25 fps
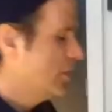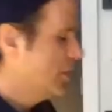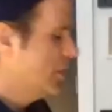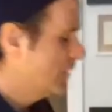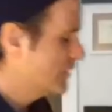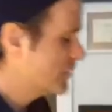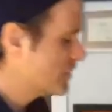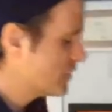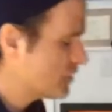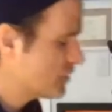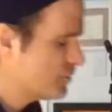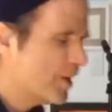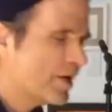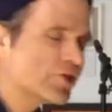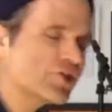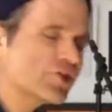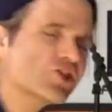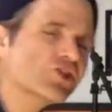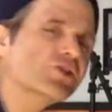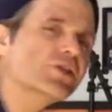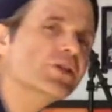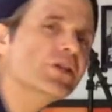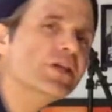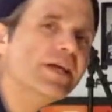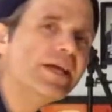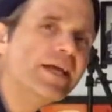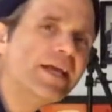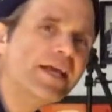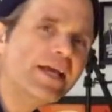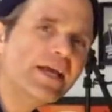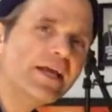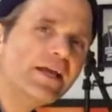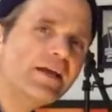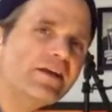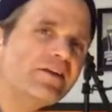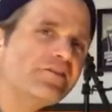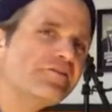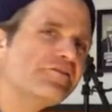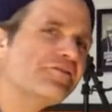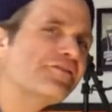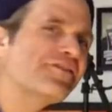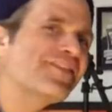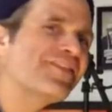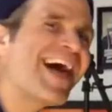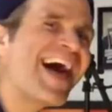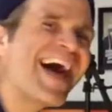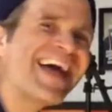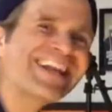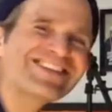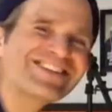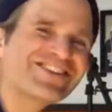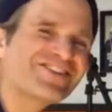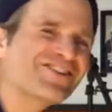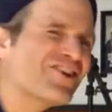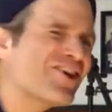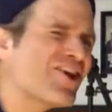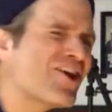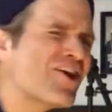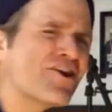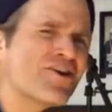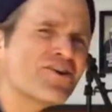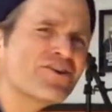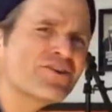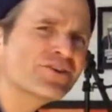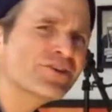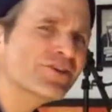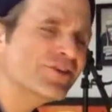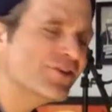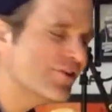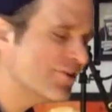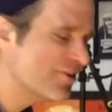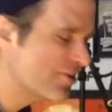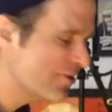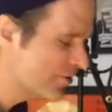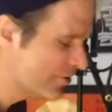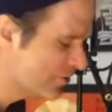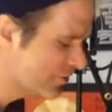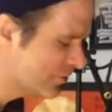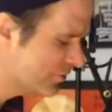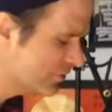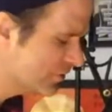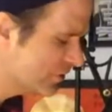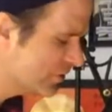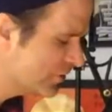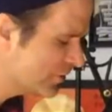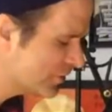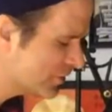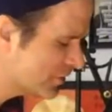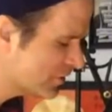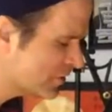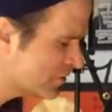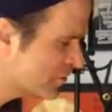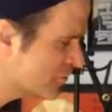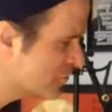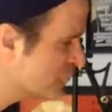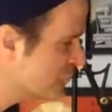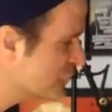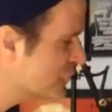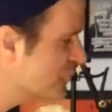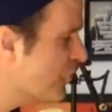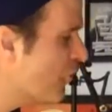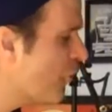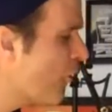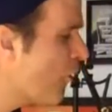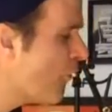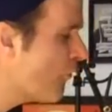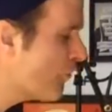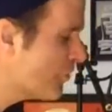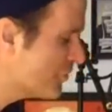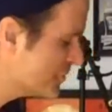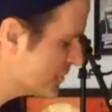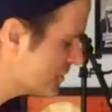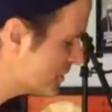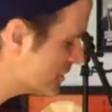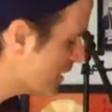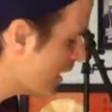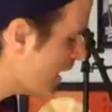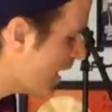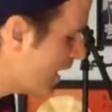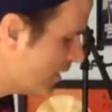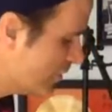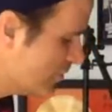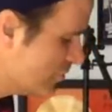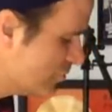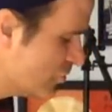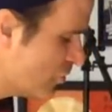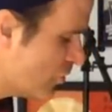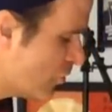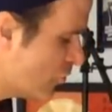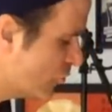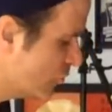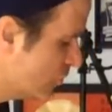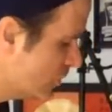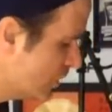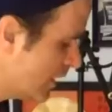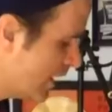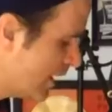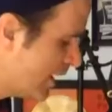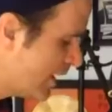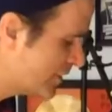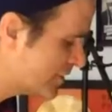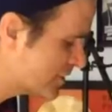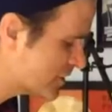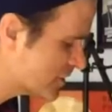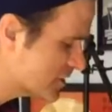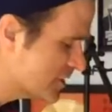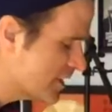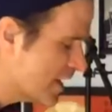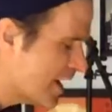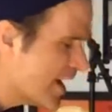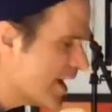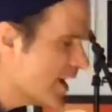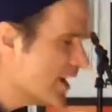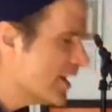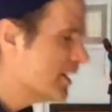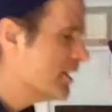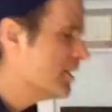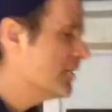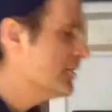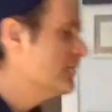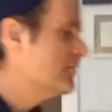especially if that girl you're looking for's got no last name.